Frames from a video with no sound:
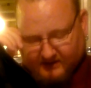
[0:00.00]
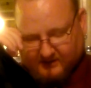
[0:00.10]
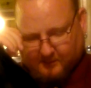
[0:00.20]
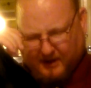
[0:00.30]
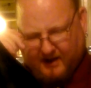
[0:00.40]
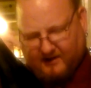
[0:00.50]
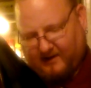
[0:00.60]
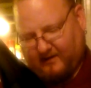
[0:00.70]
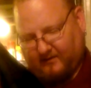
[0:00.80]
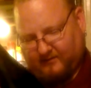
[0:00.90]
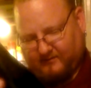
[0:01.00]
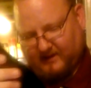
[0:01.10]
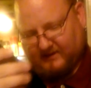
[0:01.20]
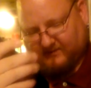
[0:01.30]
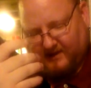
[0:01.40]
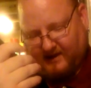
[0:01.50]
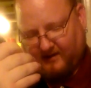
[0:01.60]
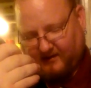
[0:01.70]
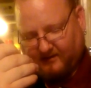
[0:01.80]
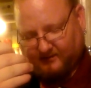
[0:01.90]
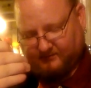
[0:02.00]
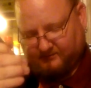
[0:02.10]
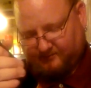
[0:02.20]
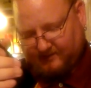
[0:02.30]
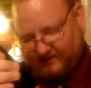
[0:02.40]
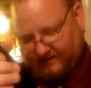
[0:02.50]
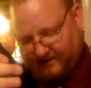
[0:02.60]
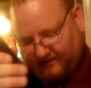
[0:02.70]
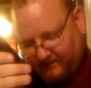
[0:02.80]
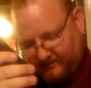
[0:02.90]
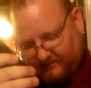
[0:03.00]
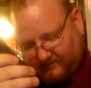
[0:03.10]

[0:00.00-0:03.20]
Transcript: It's a brown ale. That's what I call it, brown ale.